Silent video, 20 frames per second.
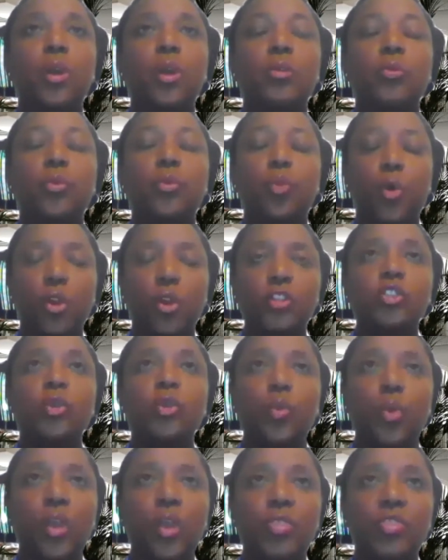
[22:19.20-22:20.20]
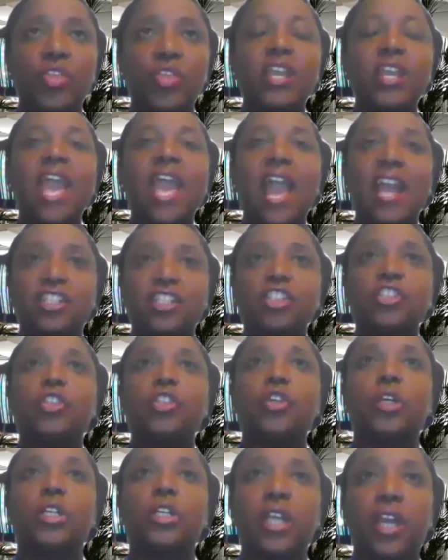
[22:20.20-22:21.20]
Words are one thing, actions
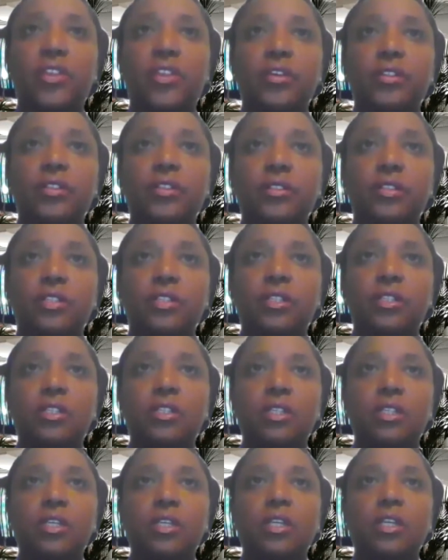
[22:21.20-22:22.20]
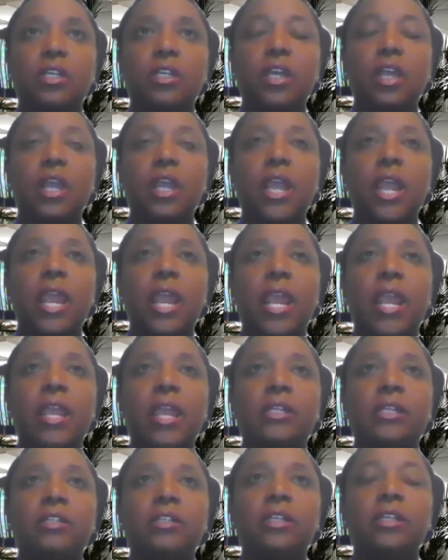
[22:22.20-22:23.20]
are another.
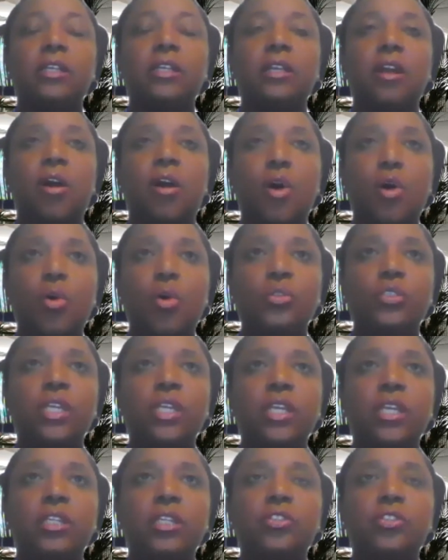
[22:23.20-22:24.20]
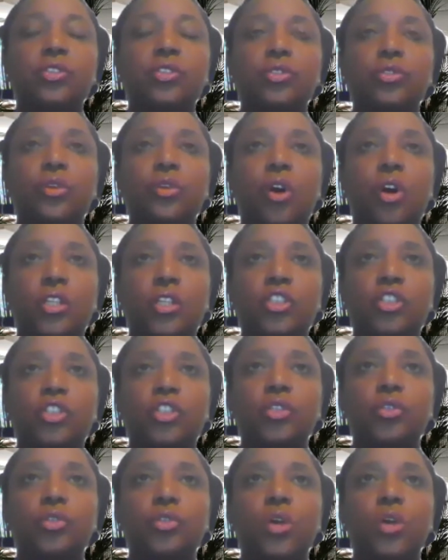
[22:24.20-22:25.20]
And holding
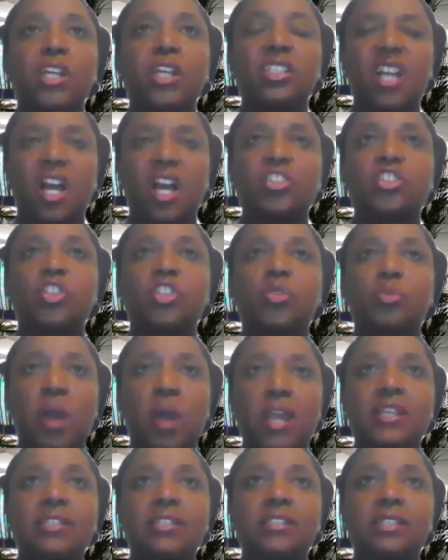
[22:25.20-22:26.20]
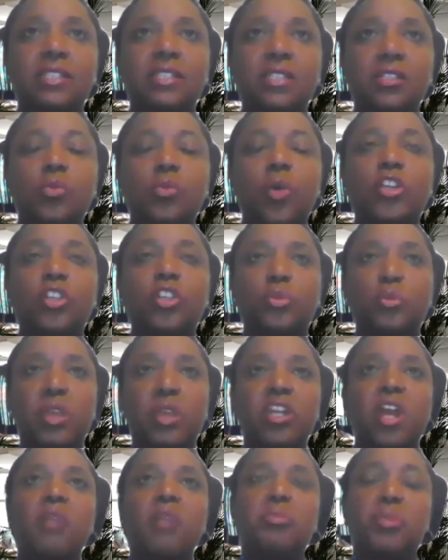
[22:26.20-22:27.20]
onto unconscious biases while you may
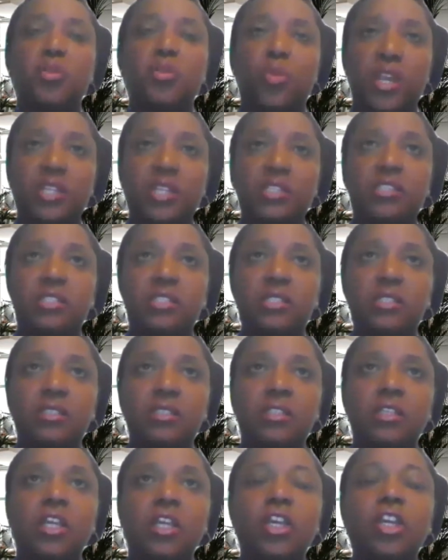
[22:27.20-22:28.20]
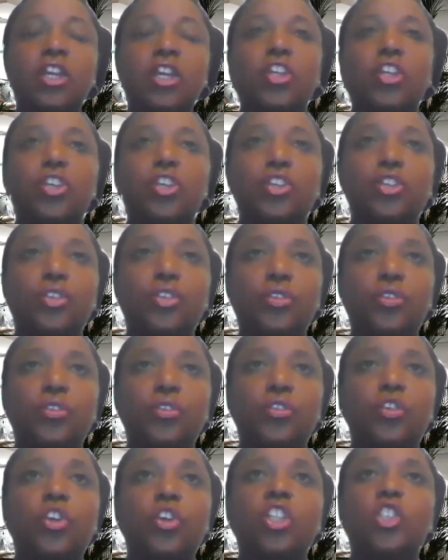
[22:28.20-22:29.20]
not be racist,
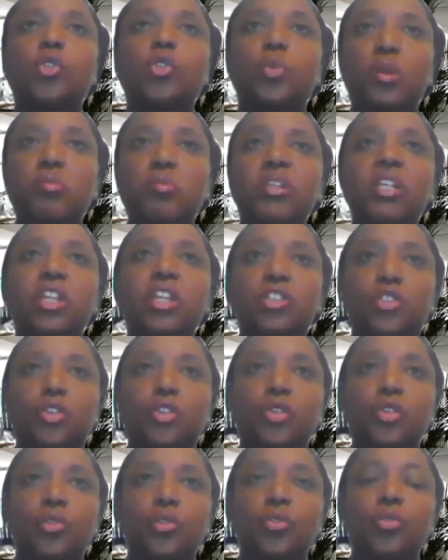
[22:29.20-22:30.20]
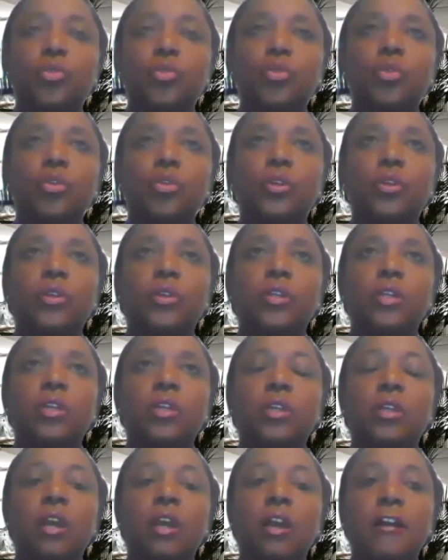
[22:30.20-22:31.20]
you're contributing to
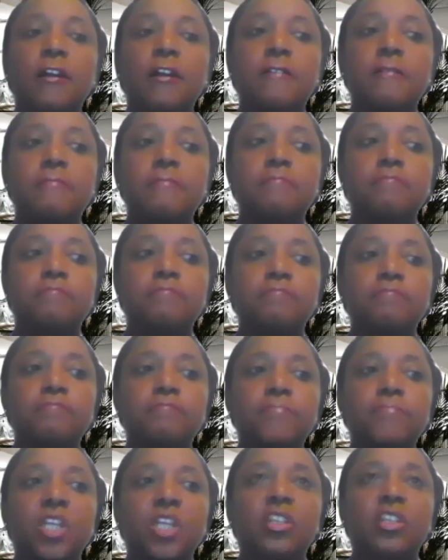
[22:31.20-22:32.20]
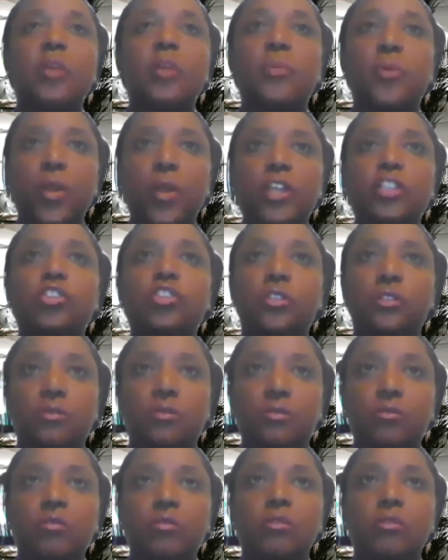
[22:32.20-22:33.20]
the oppression
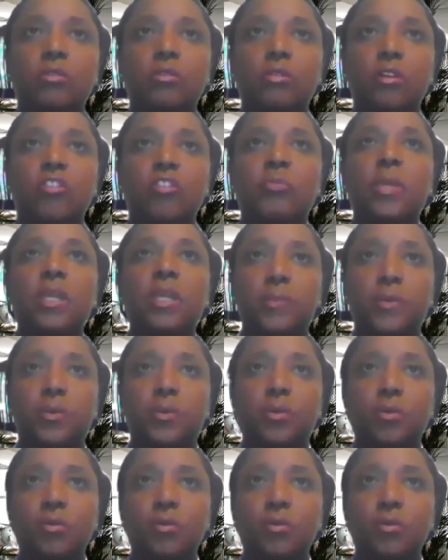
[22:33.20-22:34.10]
of people.